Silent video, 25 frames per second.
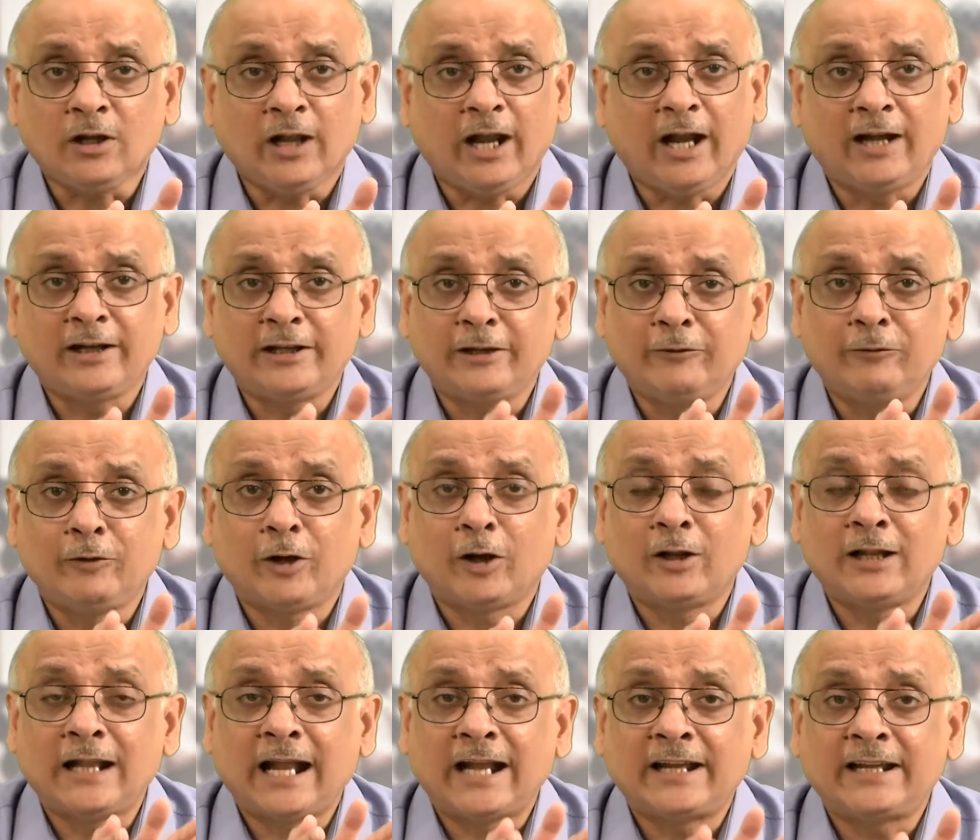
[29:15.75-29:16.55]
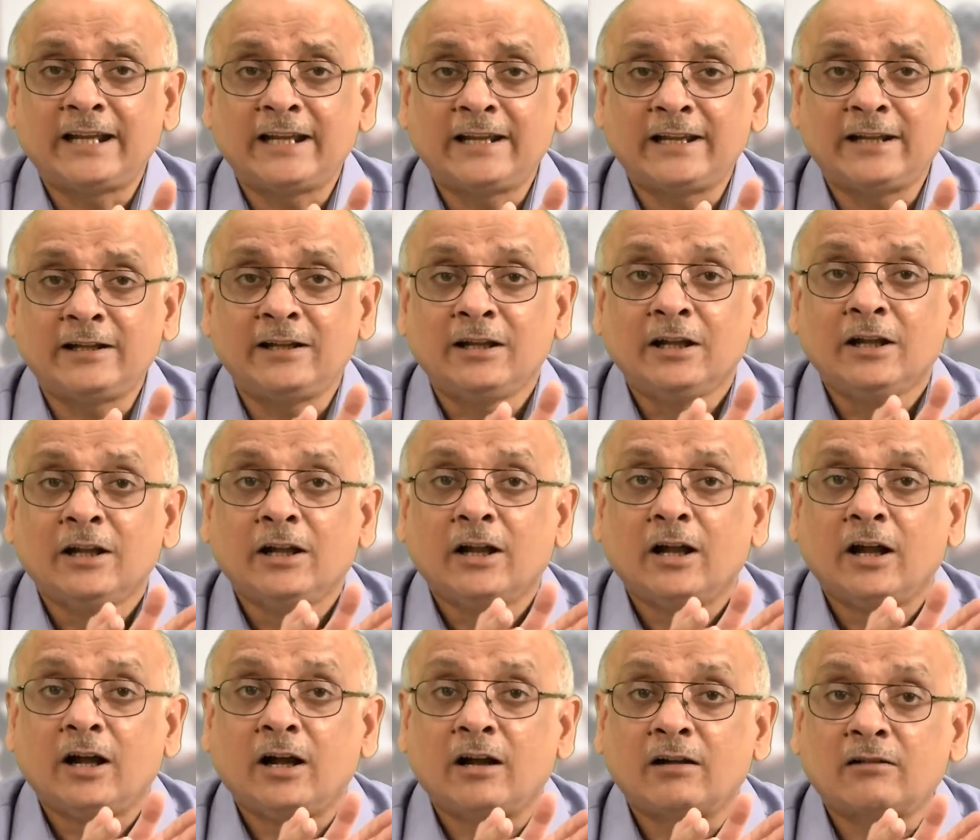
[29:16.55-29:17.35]
and if you are lagging
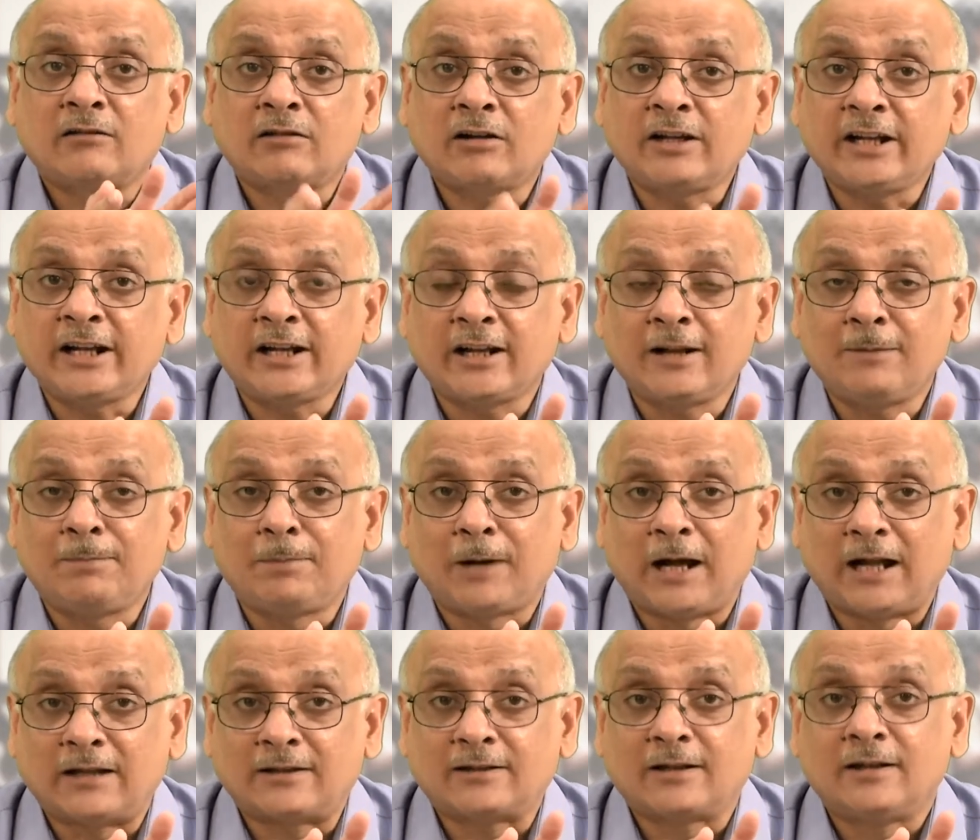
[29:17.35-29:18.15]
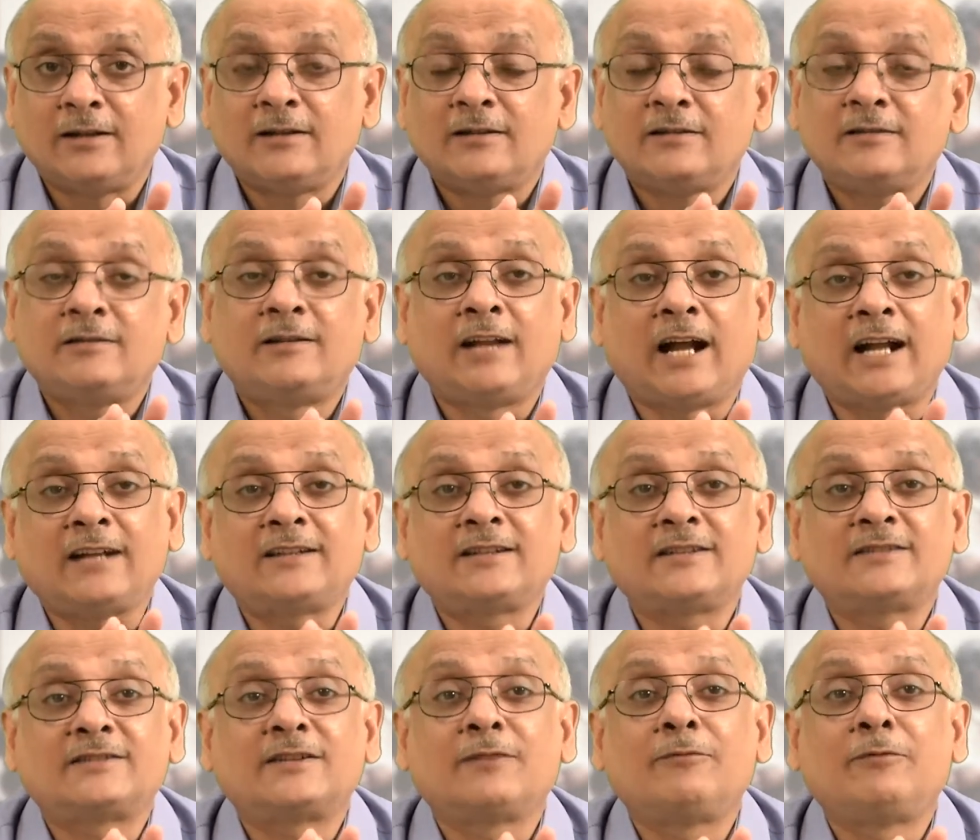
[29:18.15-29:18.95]
in critical path, that
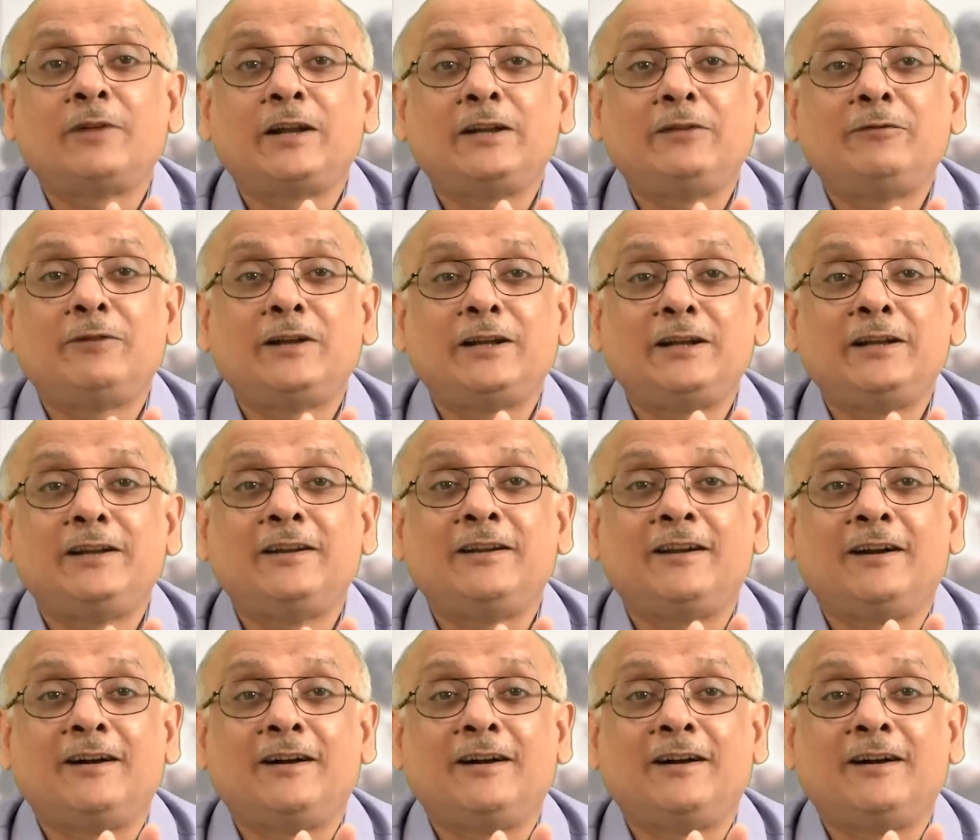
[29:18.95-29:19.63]
is a very, very